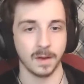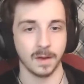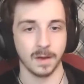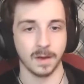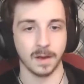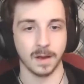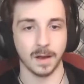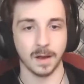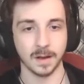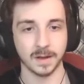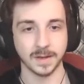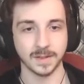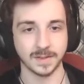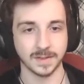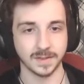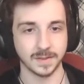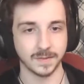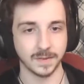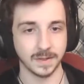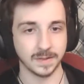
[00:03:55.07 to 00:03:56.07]
Because
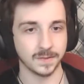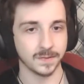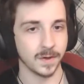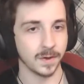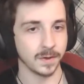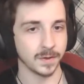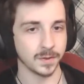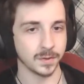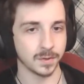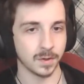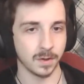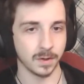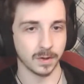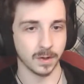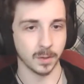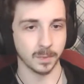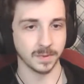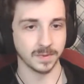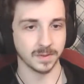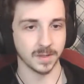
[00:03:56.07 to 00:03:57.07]
it's very strong. It
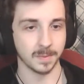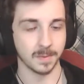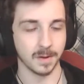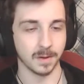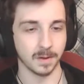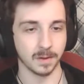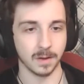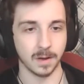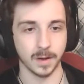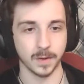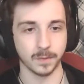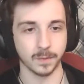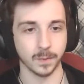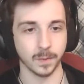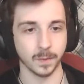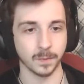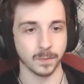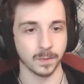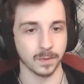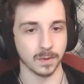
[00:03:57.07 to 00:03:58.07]
opens up a lot of
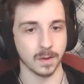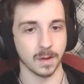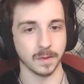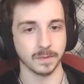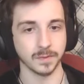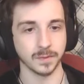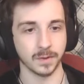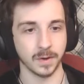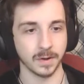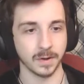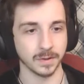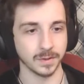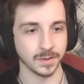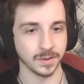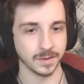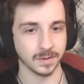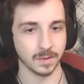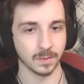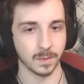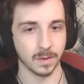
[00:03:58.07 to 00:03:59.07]
room for a lot of
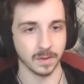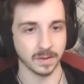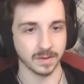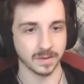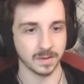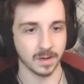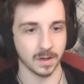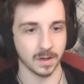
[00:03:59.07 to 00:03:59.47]
strategies, and while that's not a